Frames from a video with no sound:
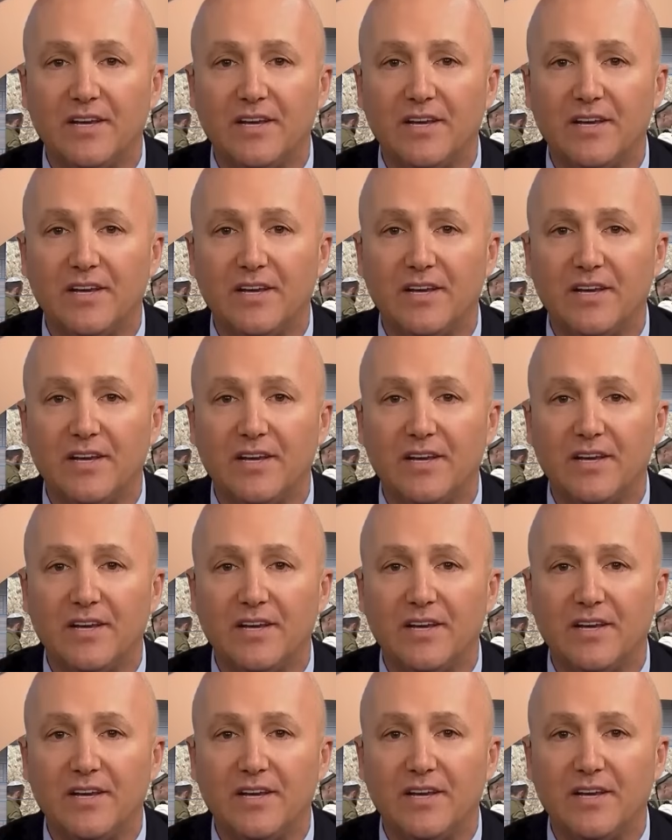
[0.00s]

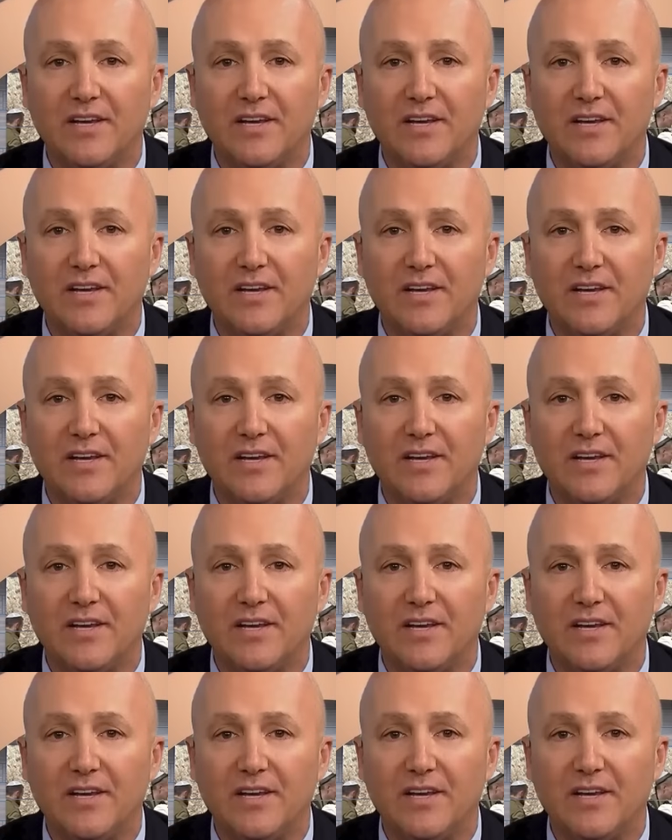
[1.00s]

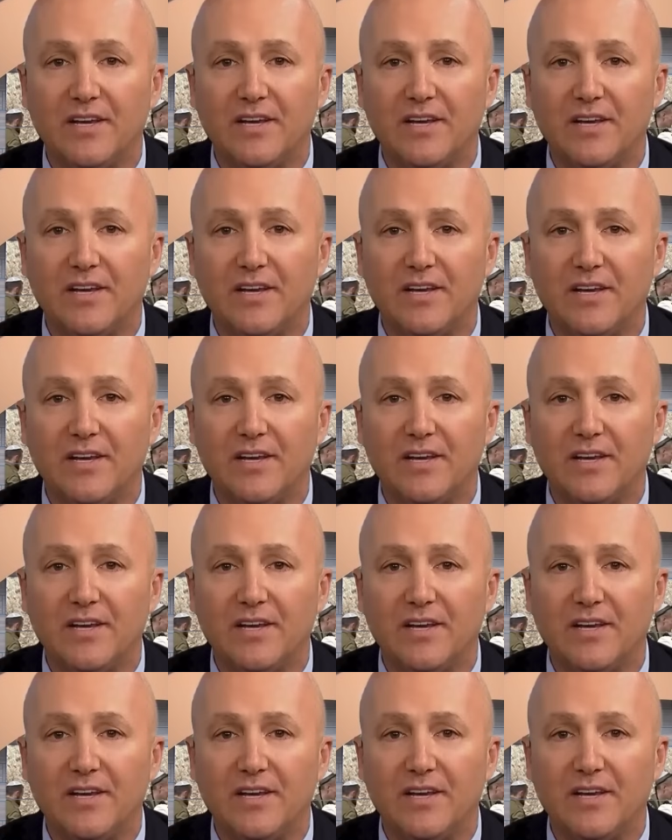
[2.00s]

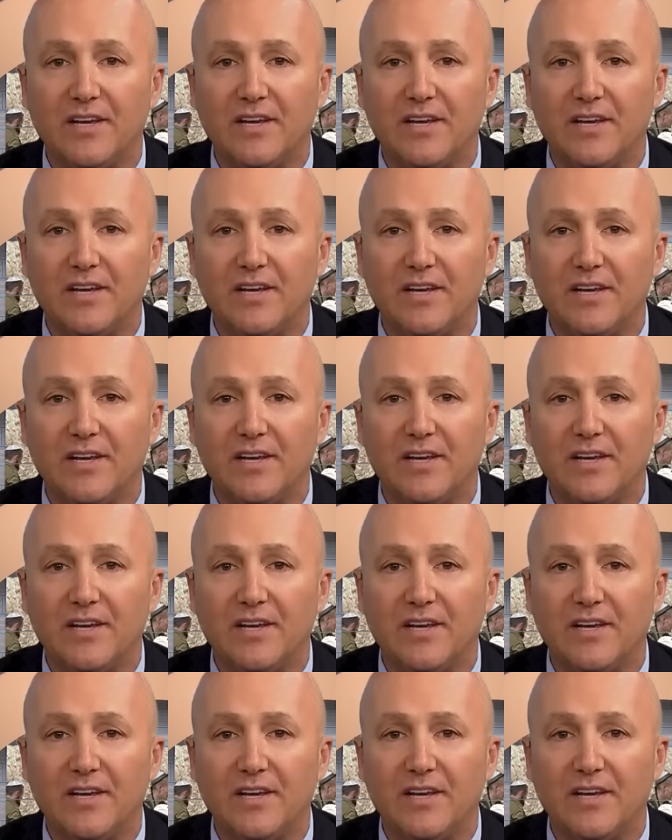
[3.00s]

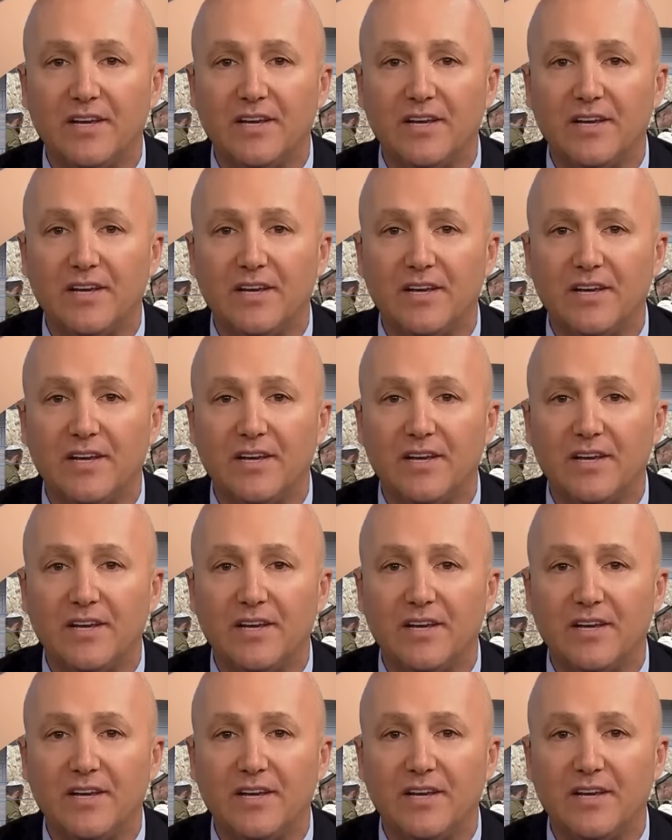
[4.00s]

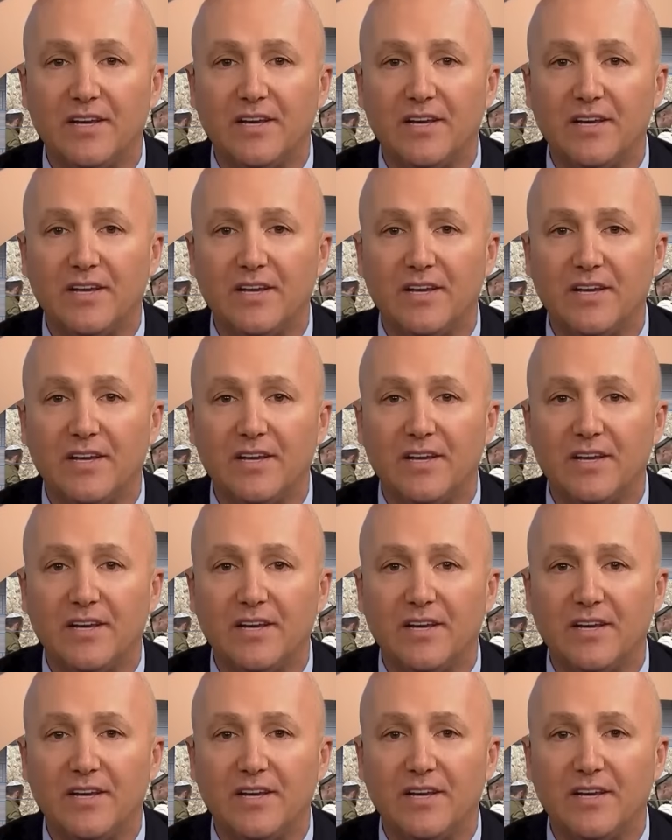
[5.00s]

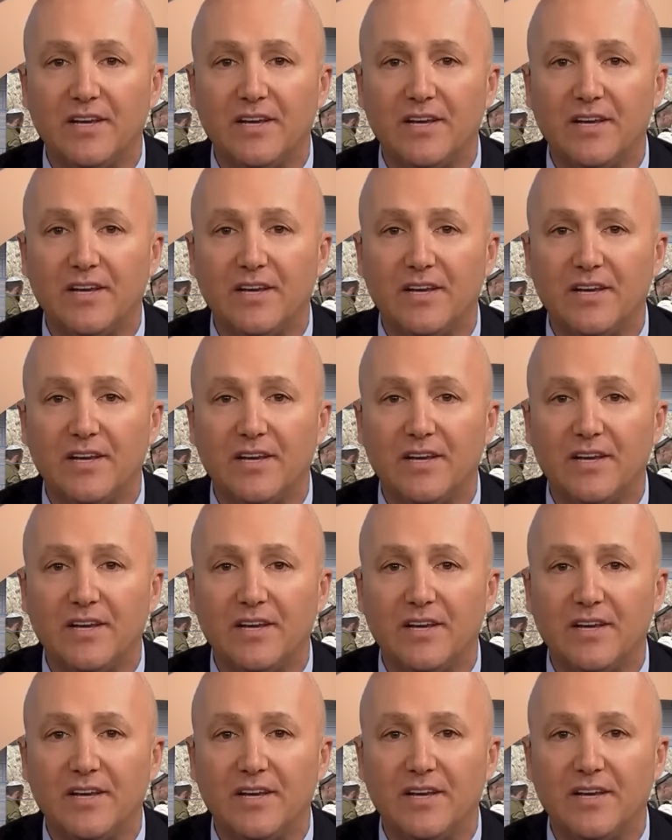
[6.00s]

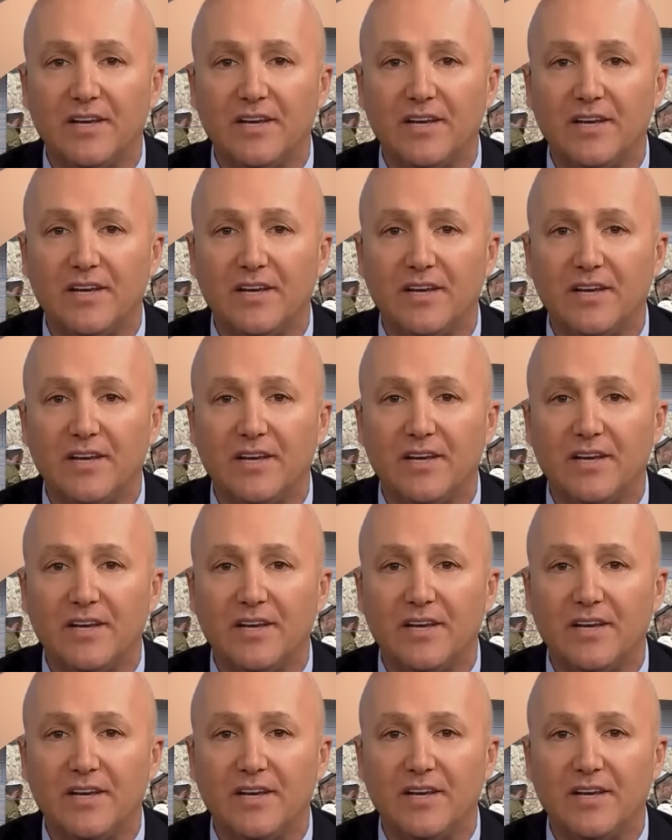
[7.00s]
[no speech]